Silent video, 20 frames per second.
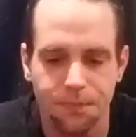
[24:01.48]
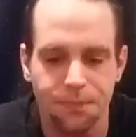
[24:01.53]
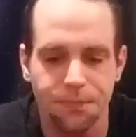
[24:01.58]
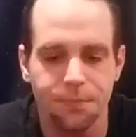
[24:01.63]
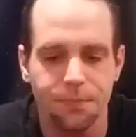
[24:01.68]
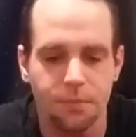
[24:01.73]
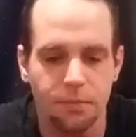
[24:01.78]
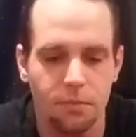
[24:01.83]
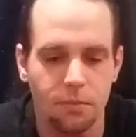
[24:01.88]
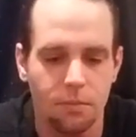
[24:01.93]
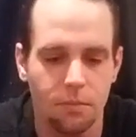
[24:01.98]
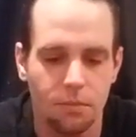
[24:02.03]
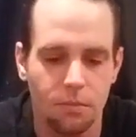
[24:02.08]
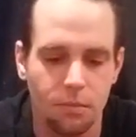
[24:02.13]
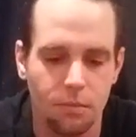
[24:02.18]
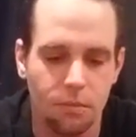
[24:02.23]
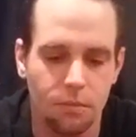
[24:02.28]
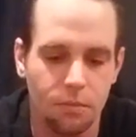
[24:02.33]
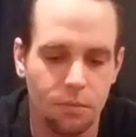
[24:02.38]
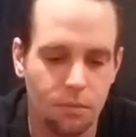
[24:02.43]

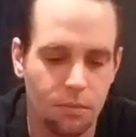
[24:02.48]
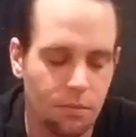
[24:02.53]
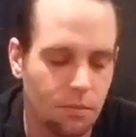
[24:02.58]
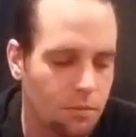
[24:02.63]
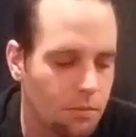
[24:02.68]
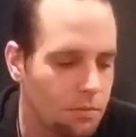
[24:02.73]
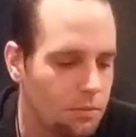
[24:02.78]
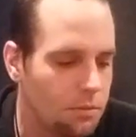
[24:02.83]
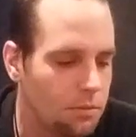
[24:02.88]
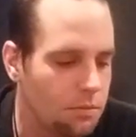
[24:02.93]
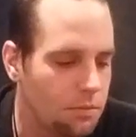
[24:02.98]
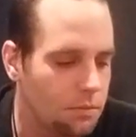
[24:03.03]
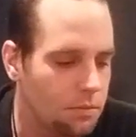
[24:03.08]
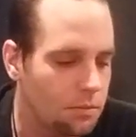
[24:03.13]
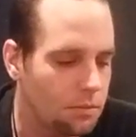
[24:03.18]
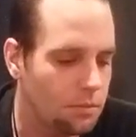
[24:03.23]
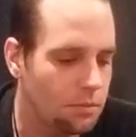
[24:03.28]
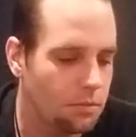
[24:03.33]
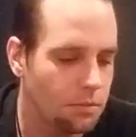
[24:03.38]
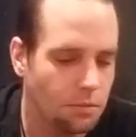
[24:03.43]

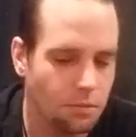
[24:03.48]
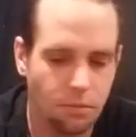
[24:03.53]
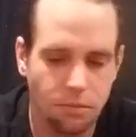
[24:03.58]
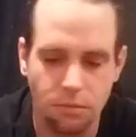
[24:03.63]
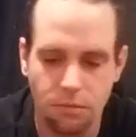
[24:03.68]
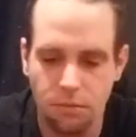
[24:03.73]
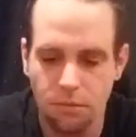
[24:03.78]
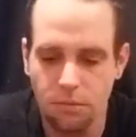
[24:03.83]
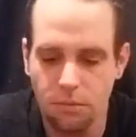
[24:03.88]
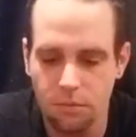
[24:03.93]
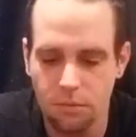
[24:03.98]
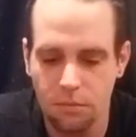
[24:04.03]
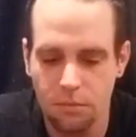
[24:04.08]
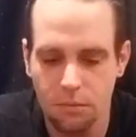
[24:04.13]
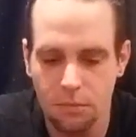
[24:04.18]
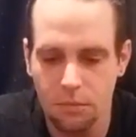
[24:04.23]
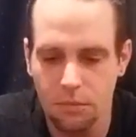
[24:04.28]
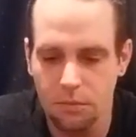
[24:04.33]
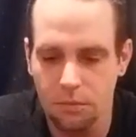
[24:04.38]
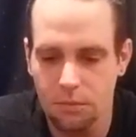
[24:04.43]

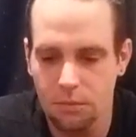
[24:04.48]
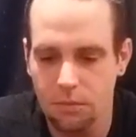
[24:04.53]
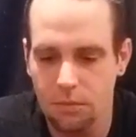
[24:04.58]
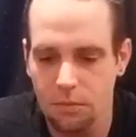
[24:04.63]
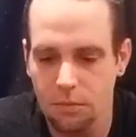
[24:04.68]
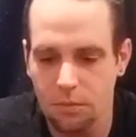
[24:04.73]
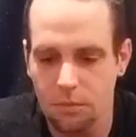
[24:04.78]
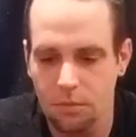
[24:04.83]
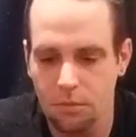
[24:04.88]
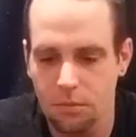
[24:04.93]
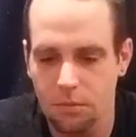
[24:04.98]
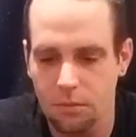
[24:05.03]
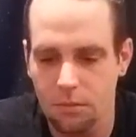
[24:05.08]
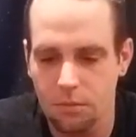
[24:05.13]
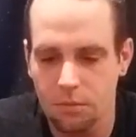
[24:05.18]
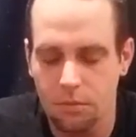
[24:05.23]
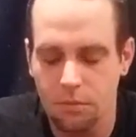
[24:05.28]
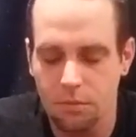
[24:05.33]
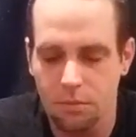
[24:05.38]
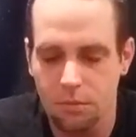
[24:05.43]

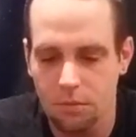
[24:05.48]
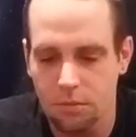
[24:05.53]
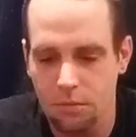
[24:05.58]
No one is speaking in this clip.